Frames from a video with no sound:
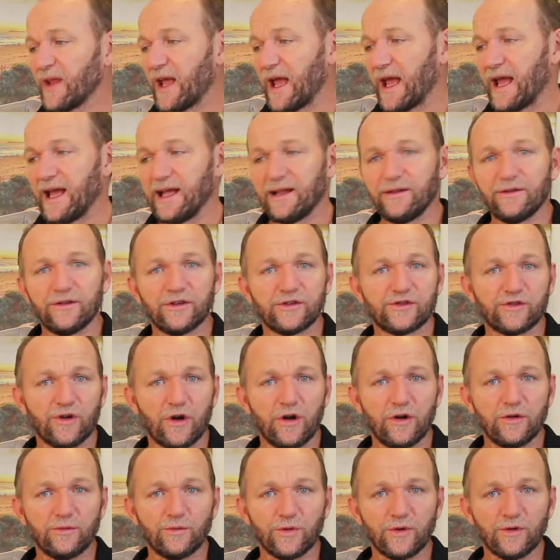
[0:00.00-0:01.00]
and the
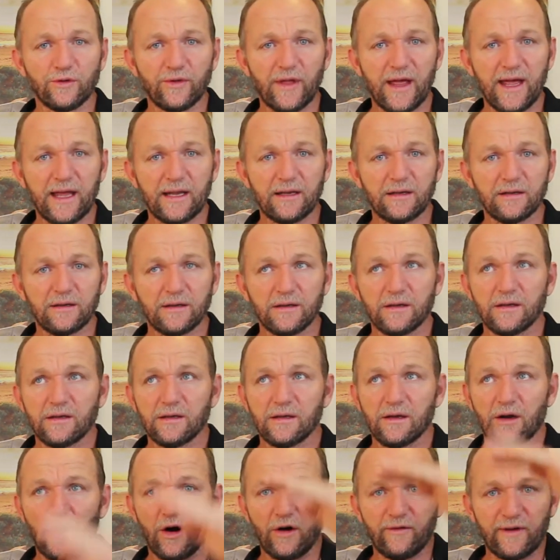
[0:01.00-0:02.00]
drone will then
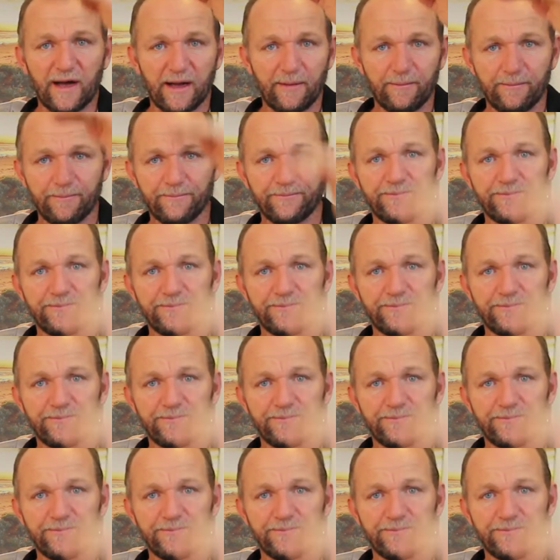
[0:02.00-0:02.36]
hover